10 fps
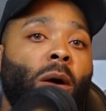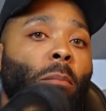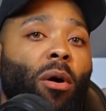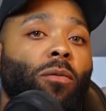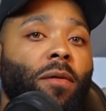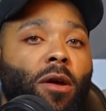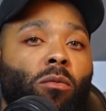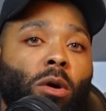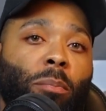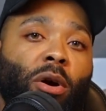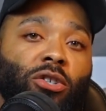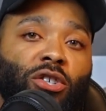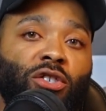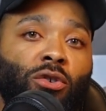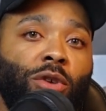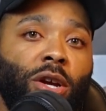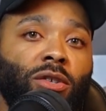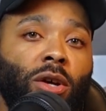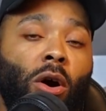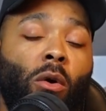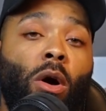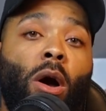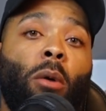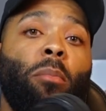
Both of them were purchased 2 years ago.